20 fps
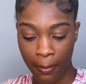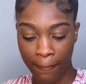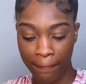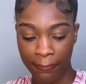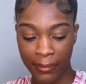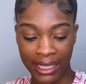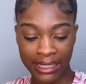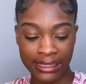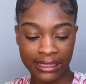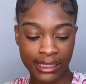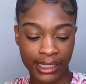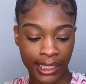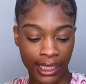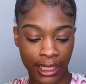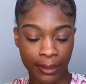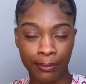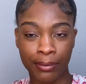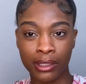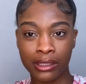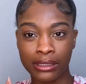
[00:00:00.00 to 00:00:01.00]
It's
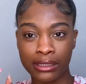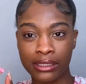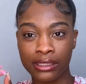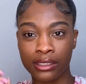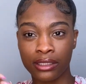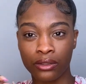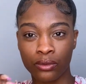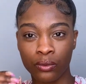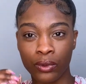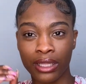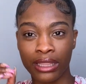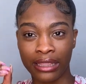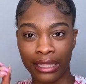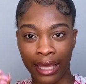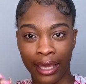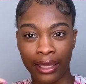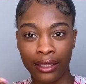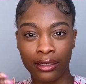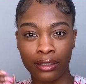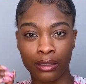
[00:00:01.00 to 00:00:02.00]
thick, but still with
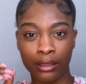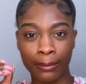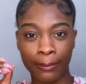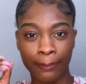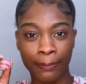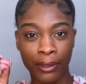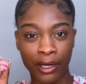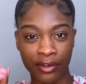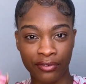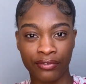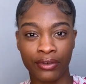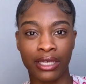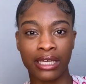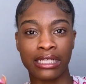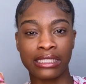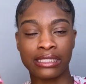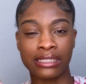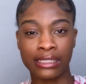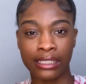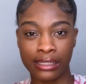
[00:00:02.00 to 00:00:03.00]
that perfect
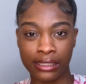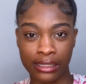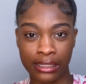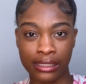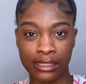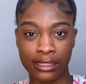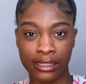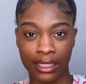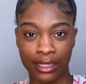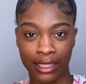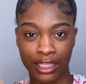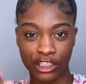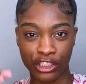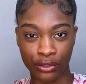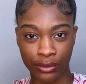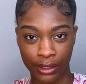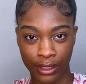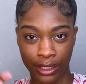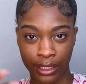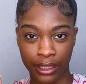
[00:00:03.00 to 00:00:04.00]
consistency that
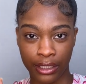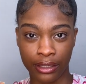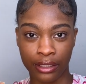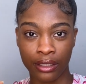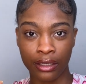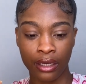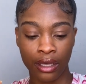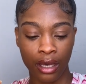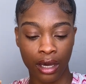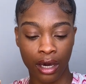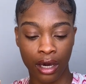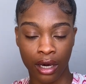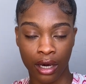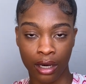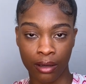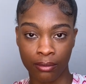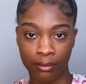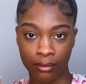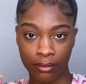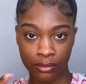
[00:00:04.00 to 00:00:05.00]
you need
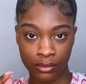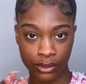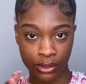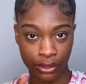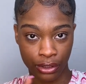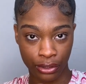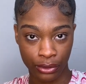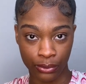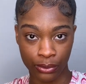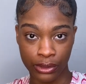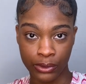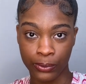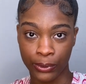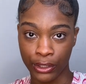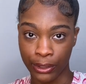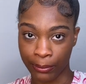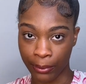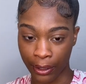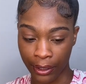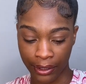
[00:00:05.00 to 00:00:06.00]
to use when
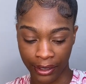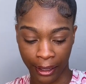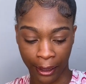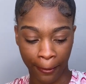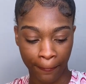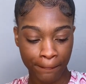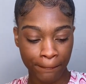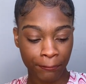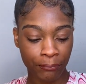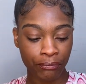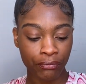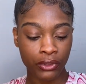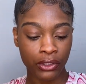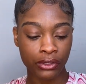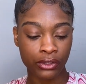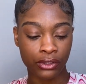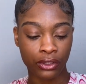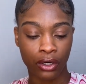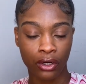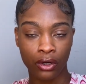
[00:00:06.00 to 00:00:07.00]
you're parting.
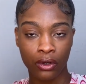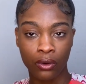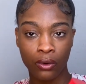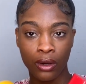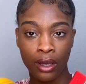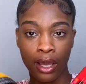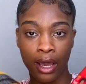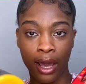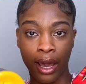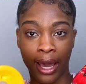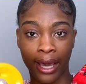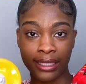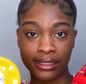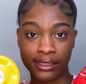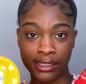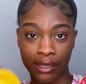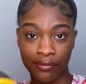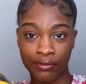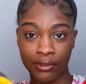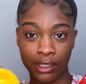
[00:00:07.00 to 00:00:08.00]
So I
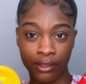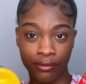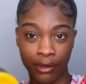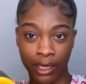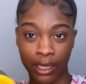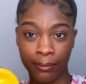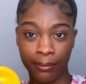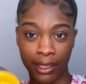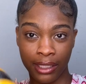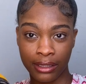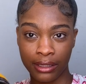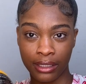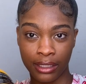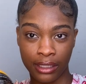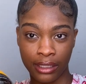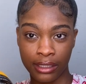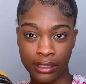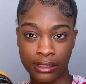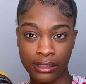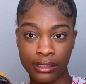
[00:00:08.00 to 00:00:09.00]
definitely recommend
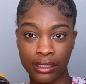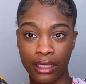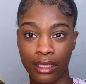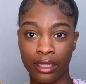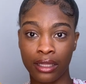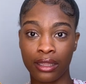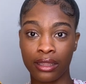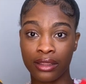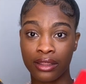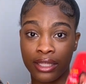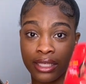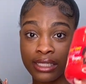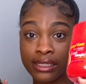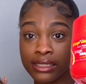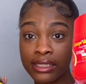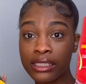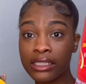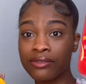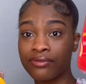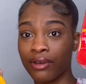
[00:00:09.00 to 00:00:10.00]
these. This
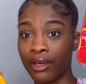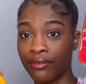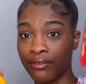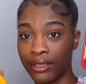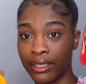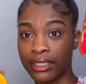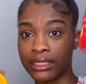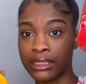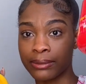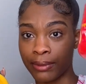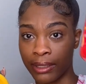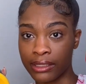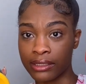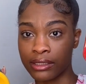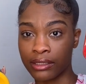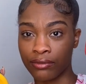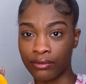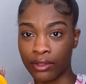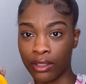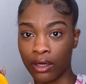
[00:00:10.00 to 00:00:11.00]
is very
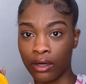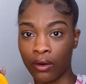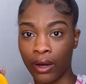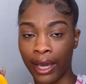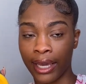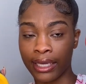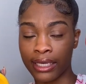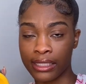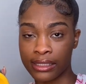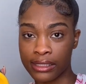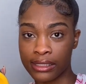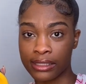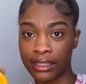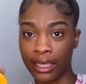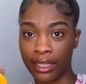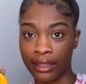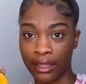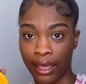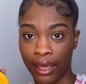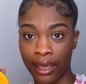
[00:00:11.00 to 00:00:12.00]
expensive though, I can
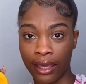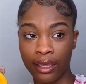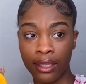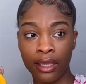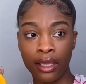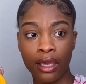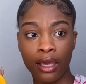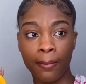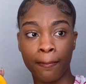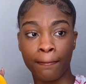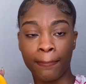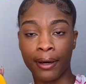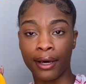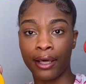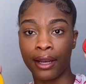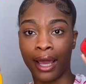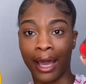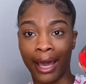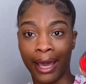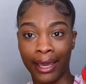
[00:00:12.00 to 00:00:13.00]
say that.
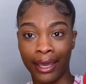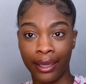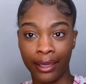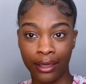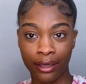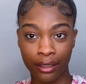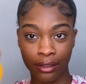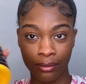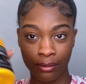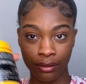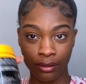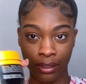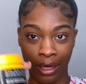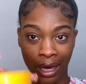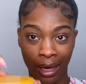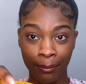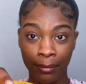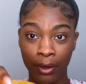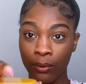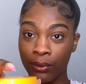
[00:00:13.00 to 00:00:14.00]
But
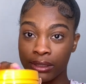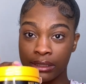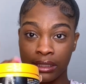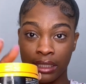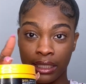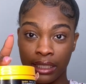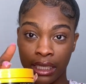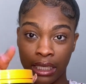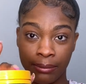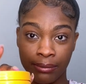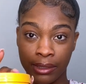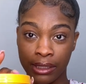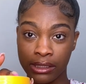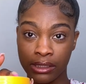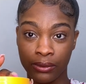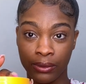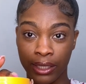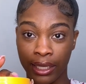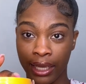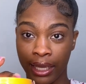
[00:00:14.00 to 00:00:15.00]
I'm always gonna keep this
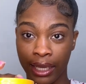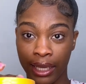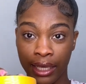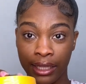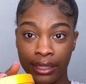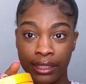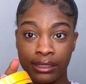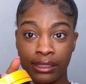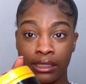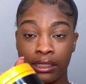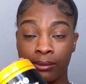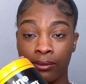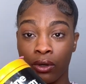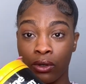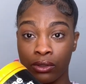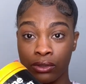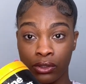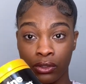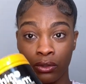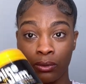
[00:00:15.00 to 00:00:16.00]
on hand. This is
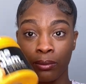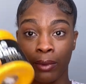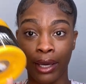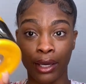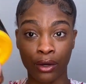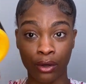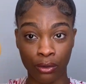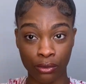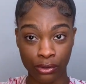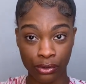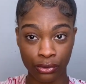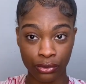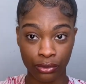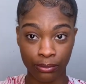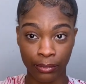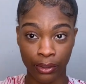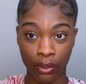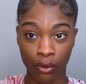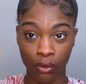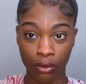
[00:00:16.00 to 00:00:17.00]
also my go-to,
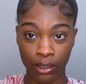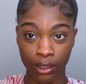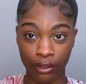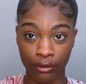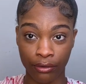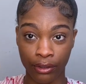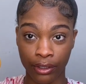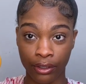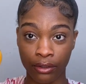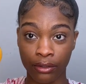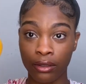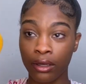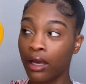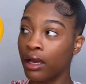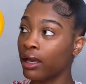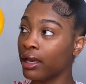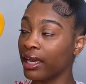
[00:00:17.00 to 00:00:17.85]
my holy grail.